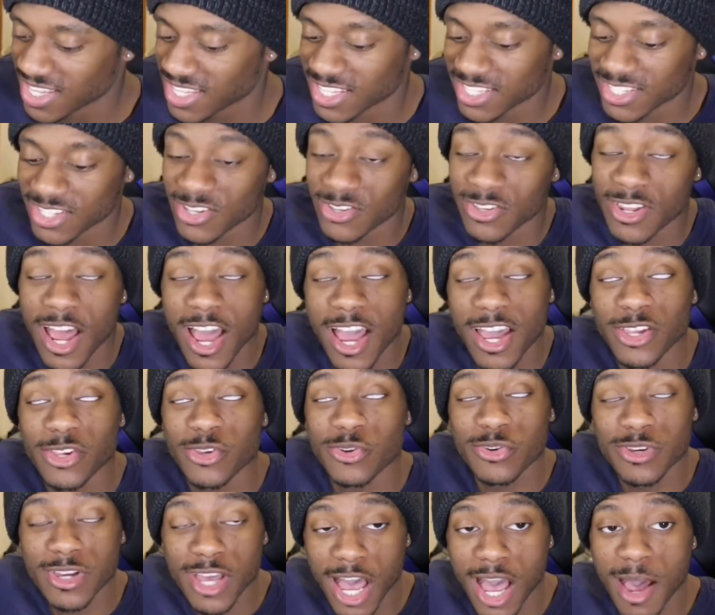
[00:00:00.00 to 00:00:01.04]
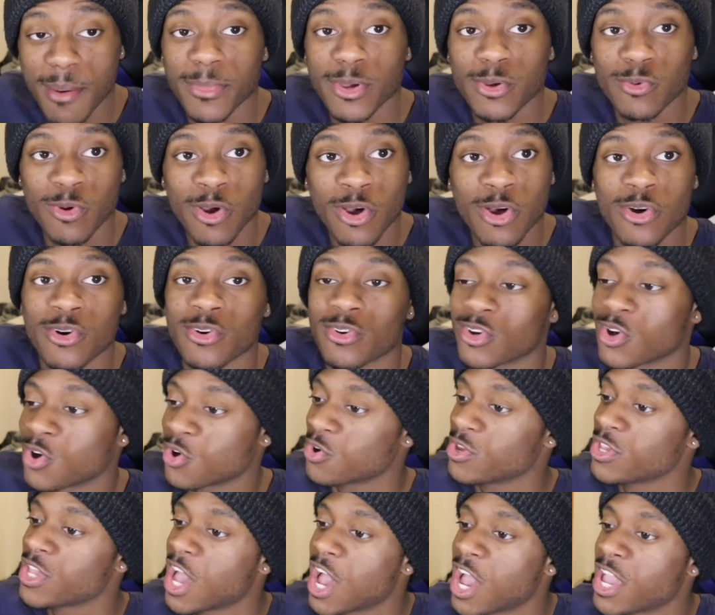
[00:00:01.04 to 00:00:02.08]
said, now you got me wrong.
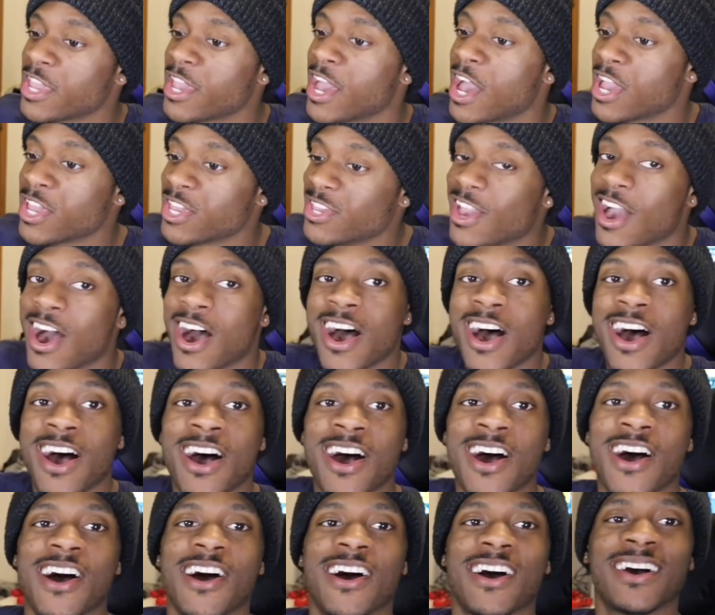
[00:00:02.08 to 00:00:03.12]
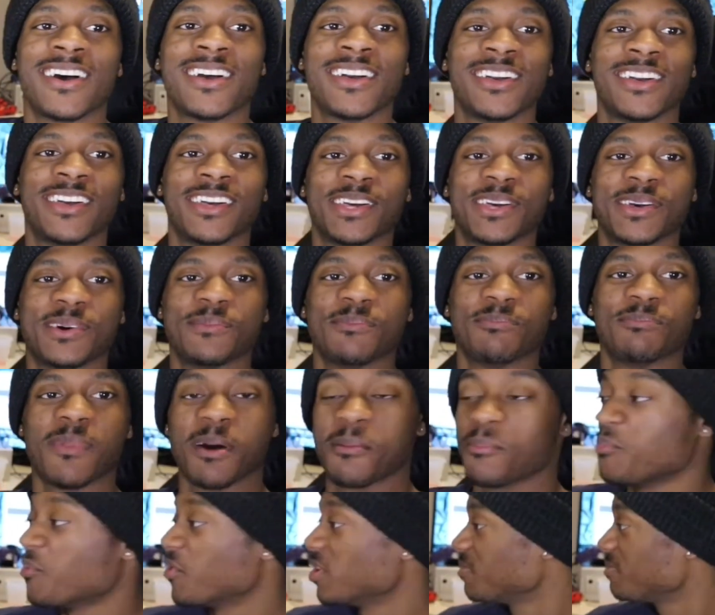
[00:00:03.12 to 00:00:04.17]
Oh, yeah, yeah, yeah.
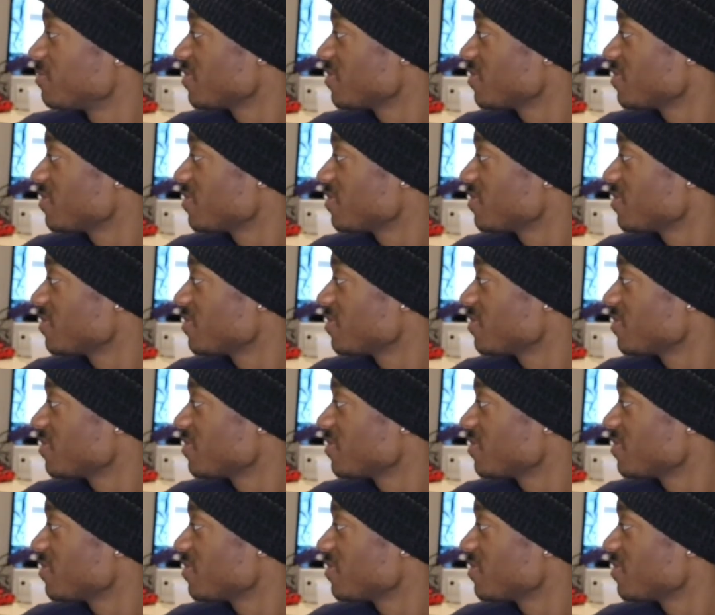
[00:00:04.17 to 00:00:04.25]
My boy be